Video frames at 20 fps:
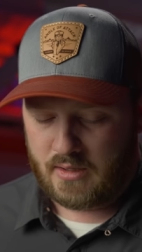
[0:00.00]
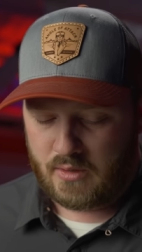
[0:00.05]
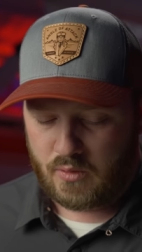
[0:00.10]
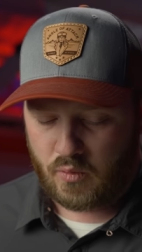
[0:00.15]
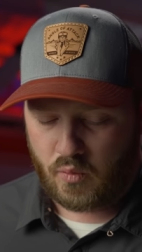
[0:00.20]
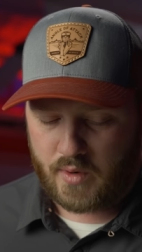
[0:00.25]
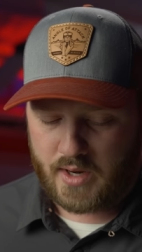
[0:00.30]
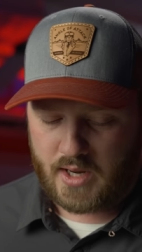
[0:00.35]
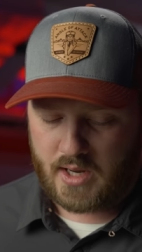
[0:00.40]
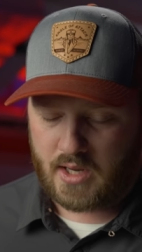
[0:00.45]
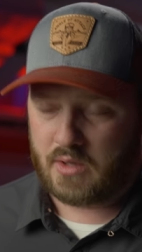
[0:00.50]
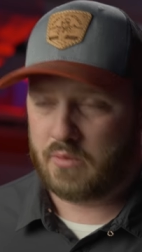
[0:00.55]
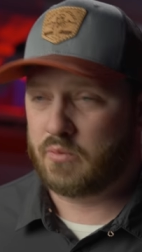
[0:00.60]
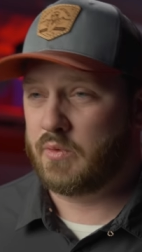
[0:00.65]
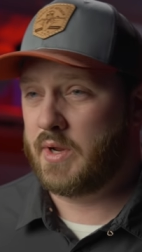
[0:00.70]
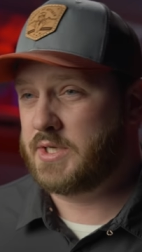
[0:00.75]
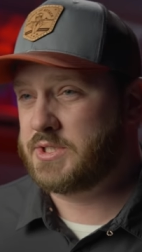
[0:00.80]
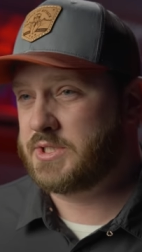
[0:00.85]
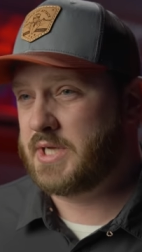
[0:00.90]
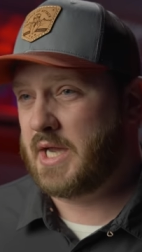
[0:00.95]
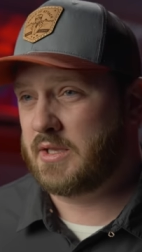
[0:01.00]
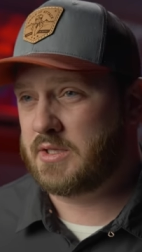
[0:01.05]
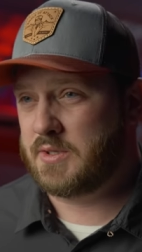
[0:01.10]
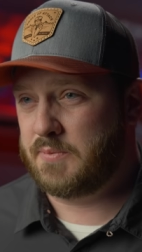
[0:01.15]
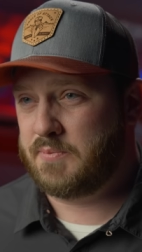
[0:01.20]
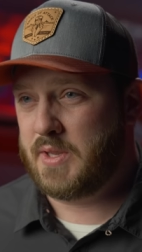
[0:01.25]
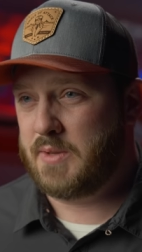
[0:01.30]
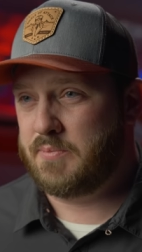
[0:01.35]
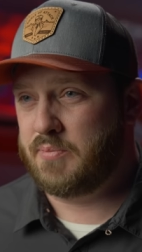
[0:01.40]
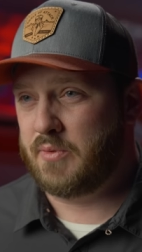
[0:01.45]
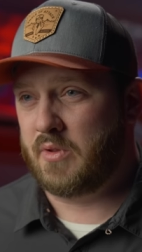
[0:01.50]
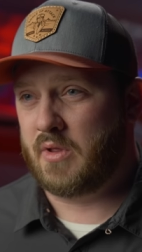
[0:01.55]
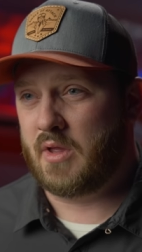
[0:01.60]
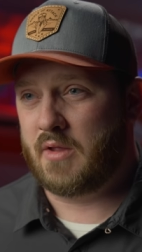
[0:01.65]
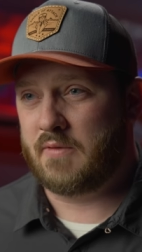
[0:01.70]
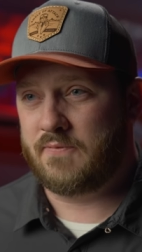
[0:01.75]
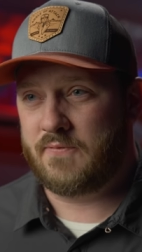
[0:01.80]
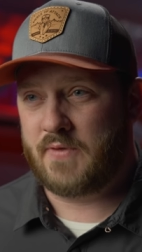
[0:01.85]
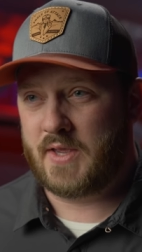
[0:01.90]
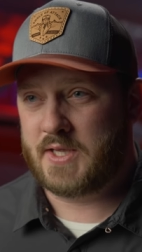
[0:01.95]
We reached out to people
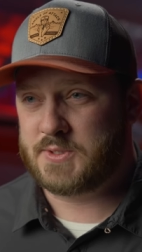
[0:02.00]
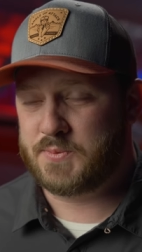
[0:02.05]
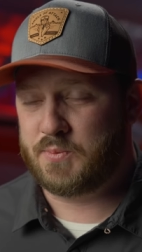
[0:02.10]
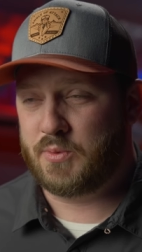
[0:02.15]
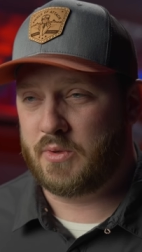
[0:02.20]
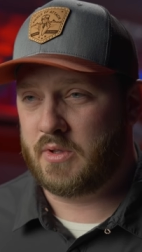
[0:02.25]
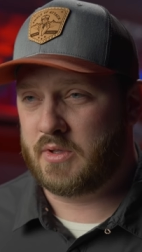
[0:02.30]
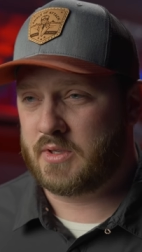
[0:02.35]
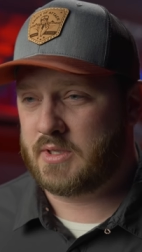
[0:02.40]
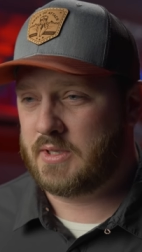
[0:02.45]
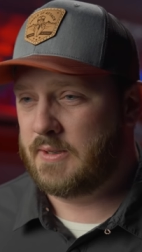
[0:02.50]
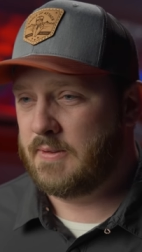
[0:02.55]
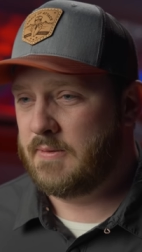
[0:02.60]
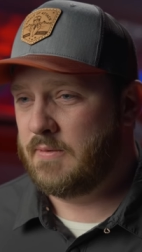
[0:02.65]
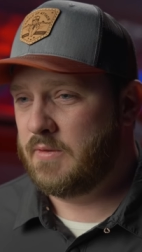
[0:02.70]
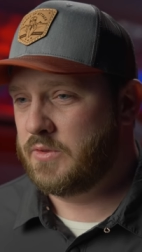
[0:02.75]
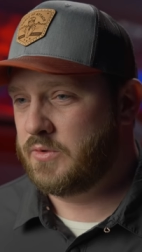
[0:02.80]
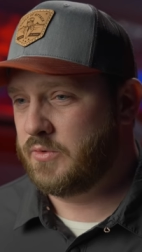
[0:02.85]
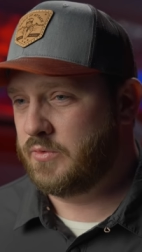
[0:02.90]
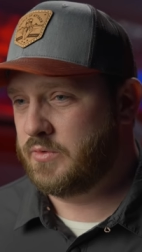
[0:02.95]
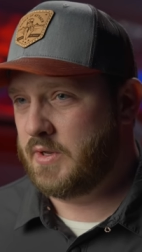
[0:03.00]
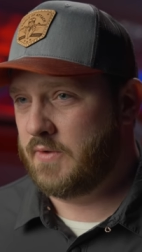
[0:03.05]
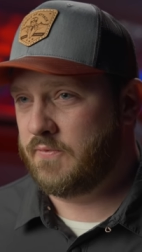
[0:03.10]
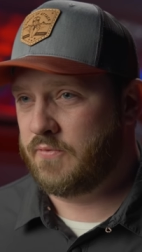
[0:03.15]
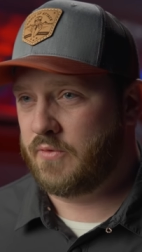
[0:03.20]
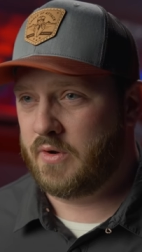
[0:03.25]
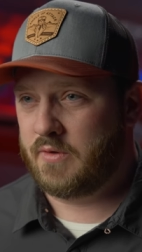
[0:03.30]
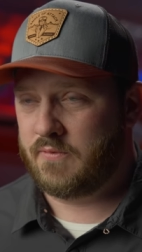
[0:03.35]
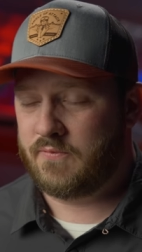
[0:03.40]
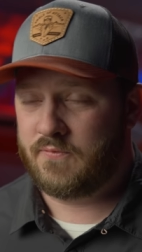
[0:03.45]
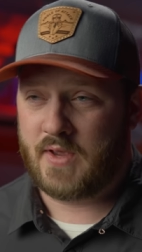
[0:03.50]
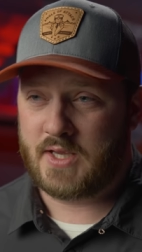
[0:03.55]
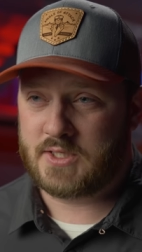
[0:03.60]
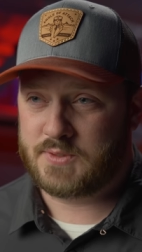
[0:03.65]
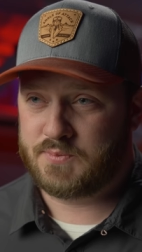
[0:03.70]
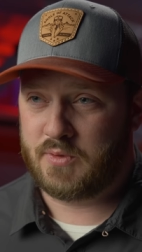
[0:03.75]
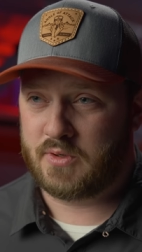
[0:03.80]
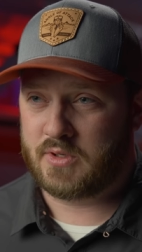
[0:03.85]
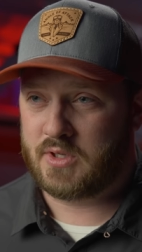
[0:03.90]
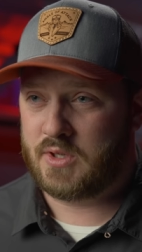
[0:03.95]
on Facebook through different
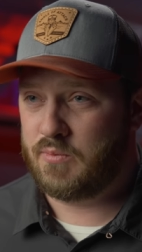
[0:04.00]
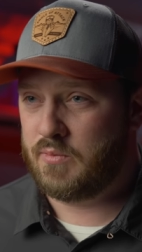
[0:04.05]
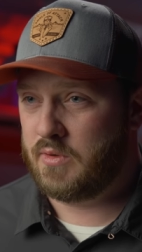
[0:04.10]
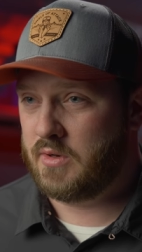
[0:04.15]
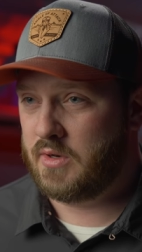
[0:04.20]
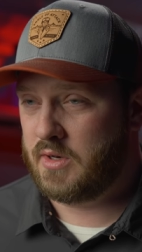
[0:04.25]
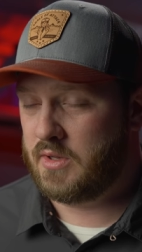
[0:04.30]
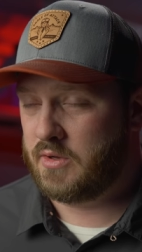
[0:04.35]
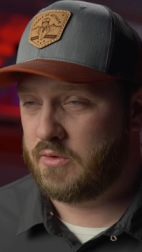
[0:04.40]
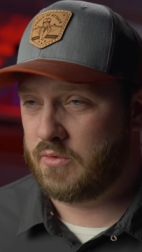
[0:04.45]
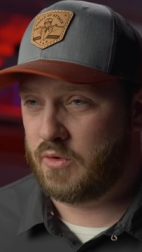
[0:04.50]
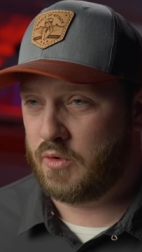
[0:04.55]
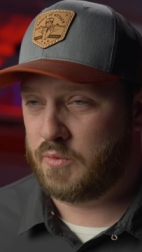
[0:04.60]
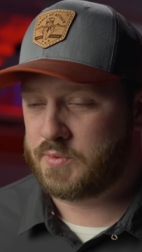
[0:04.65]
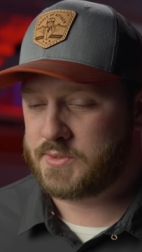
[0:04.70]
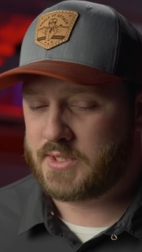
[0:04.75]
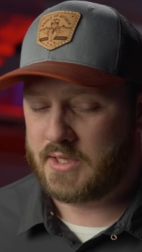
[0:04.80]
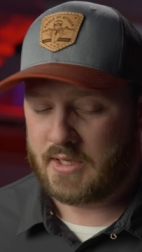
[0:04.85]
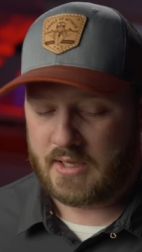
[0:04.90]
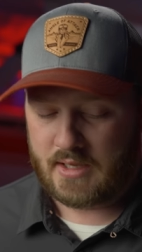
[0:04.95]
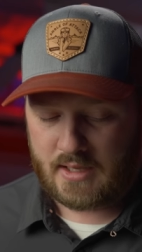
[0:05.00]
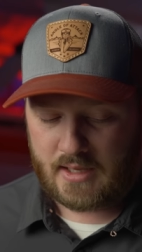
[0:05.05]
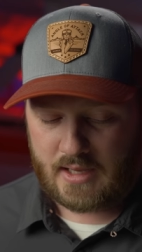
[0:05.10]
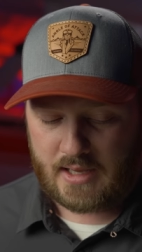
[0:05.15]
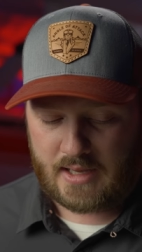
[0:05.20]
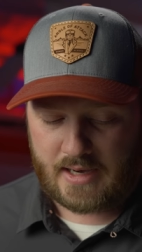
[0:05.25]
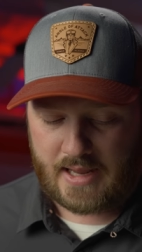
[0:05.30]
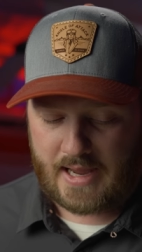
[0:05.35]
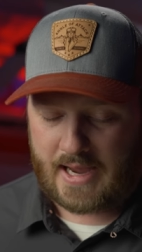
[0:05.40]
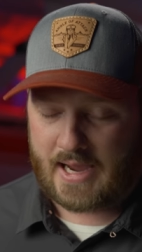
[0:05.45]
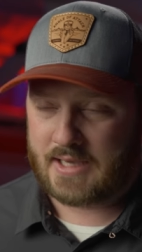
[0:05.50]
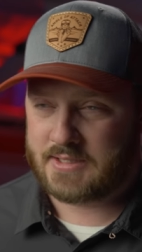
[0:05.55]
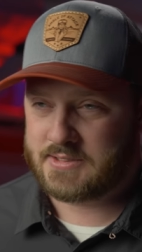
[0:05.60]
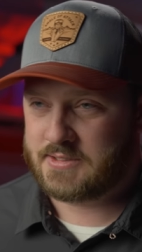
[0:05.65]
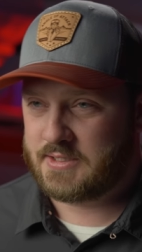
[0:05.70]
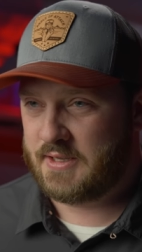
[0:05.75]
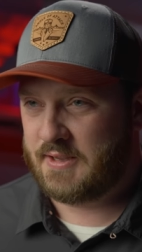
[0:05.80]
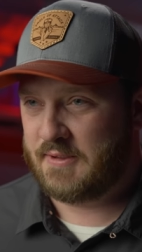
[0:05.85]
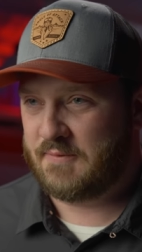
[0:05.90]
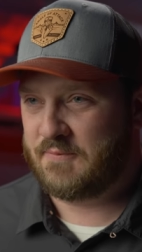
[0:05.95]
Facebook community groups and
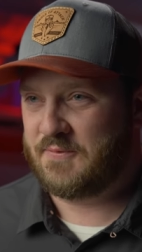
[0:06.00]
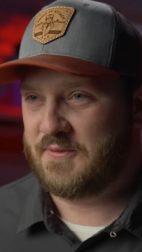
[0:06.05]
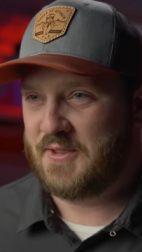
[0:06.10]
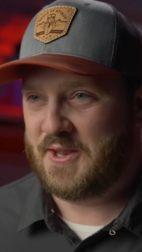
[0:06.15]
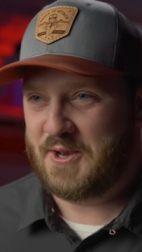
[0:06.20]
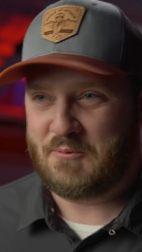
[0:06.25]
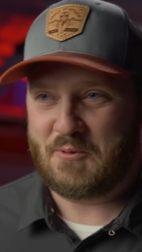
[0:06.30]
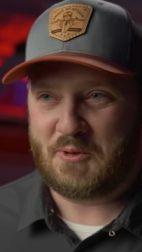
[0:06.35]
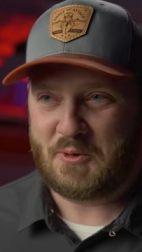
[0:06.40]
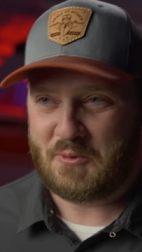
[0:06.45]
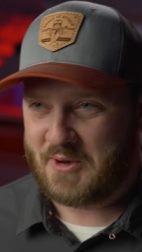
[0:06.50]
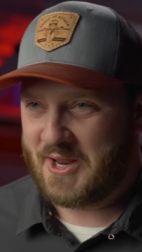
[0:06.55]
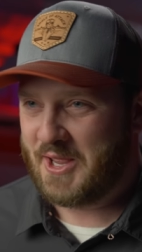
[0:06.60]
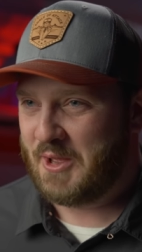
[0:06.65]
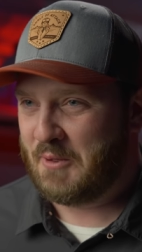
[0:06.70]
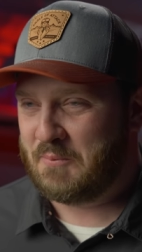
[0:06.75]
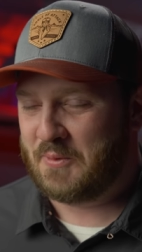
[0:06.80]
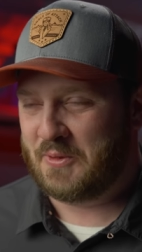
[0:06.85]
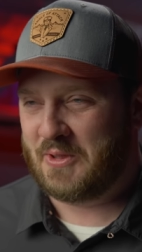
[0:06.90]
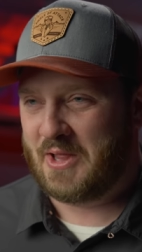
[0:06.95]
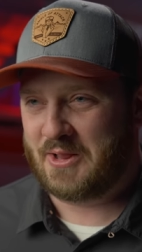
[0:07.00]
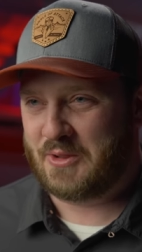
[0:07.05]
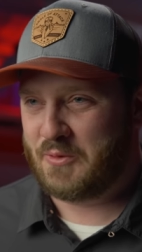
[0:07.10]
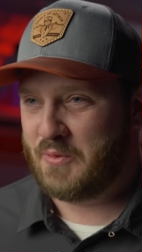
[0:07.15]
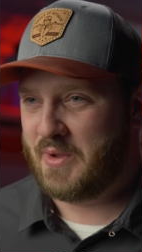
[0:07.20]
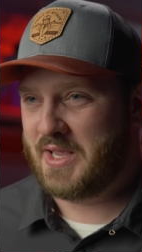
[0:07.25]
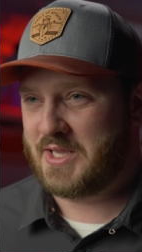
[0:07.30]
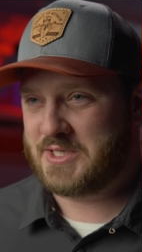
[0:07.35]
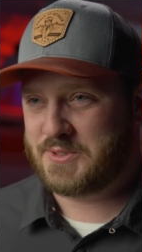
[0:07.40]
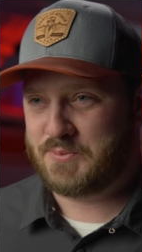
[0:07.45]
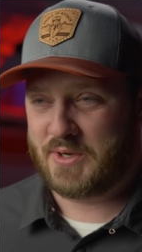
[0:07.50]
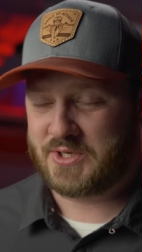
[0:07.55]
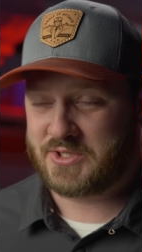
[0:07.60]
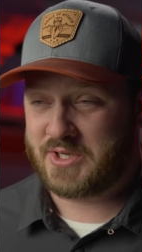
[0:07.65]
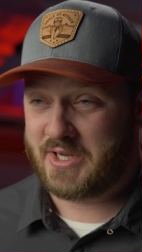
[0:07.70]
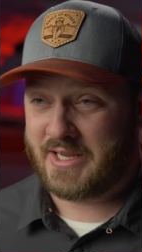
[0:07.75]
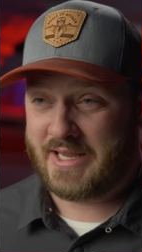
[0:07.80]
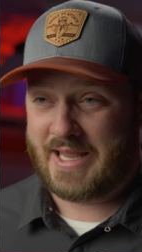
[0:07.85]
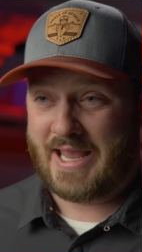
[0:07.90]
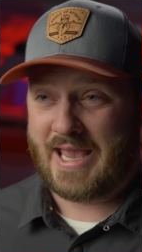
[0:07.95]
asked if anyone would help along the way,
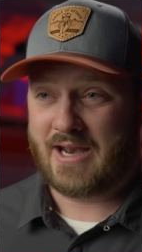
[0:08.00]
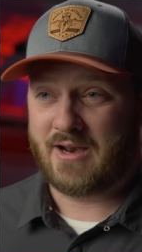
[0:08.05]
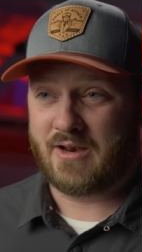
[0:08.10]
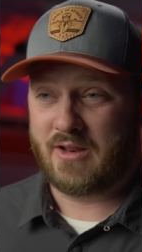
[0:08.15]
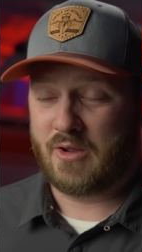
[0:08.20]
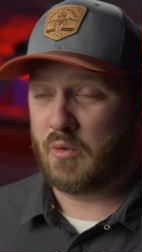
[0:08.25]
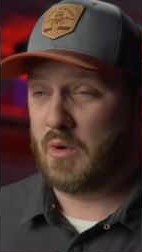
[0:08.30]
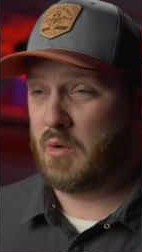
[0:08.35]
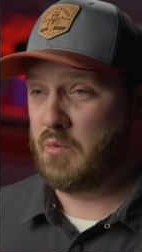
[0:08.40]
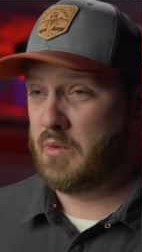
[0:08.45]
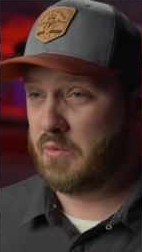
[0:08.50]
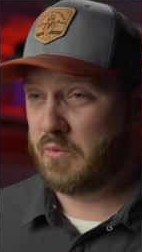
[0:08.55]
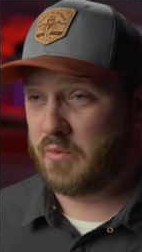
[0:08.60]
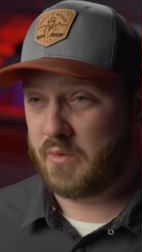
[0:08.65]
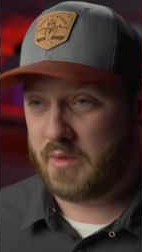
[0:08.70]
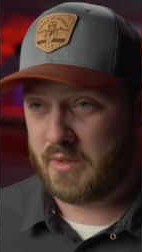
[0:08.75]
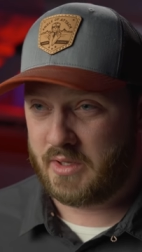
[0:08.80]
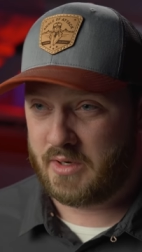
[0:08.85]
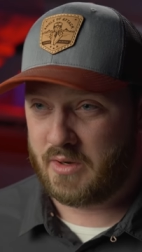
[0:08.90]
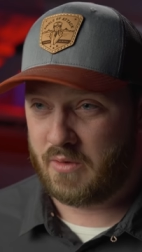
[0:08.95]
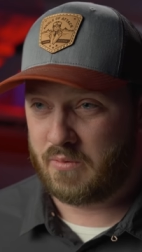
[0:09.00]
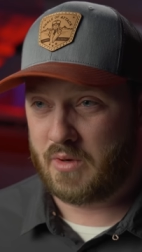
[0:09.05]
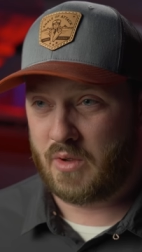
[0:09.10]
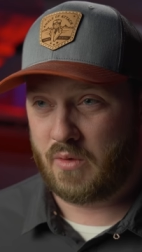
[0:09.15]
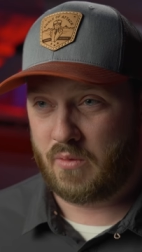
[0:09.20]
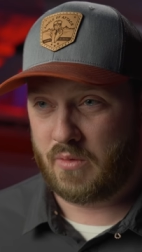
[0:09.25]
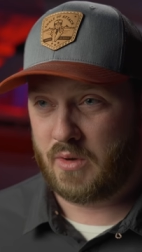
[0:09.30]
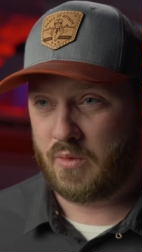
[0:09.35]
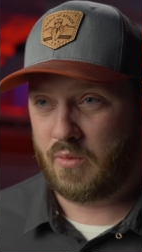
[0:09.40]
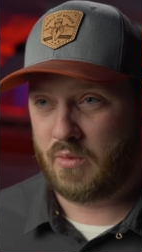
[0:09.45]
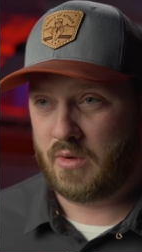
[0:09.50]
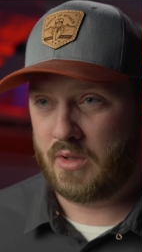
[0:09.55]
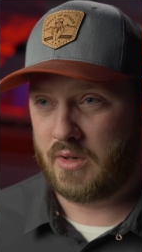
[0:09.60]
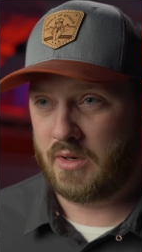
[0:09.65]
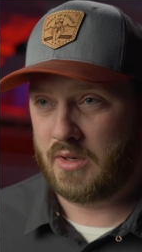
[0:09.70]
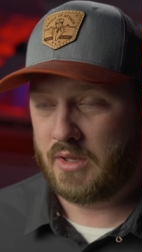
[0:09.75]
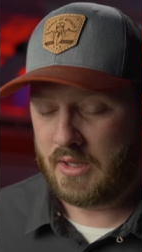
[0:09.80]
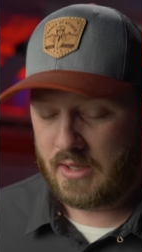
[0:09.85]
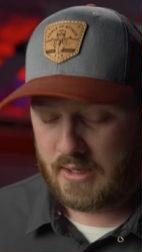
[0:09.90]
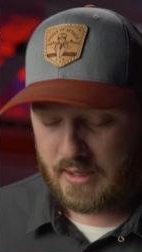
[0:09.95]
especially in Canada where we really don't know
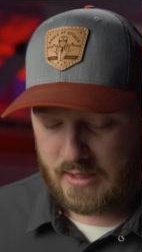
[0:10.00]
anyone